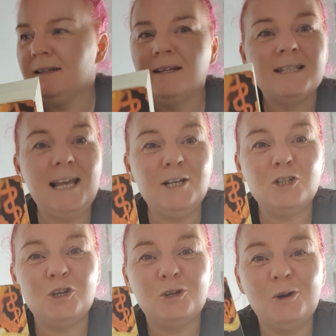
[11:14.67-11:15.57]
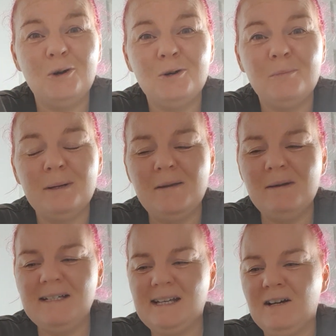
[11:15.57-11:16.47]
section or company
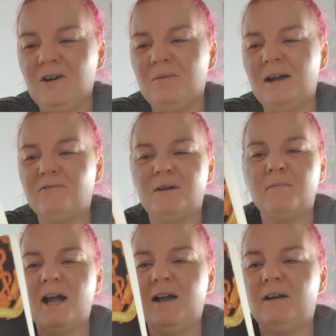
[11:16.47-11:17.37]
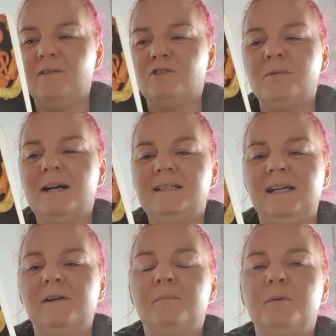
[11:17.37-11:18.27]
medic or whatever. I've no
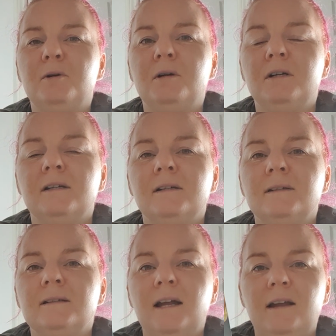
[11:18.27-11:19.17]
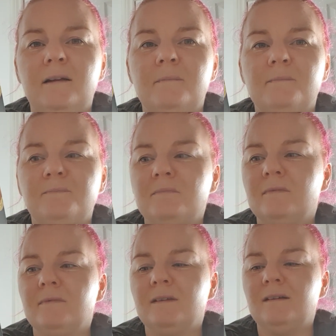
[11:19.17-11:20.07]
idea, but
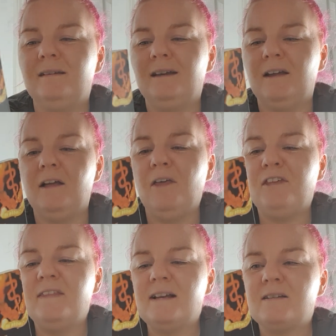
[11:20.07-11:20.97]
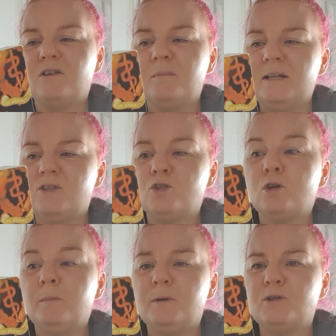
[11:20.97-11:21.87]
yeah, I think that's going to be
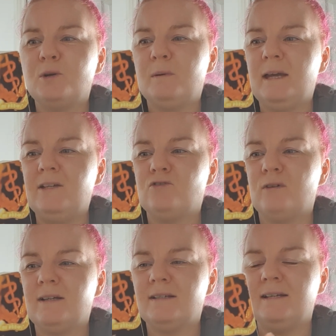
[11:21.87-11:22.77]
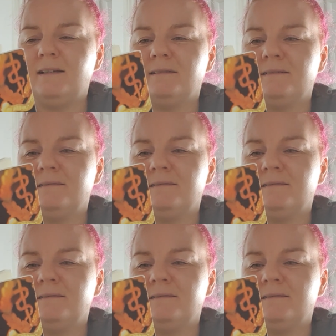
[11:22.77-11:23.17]
super, super interesting.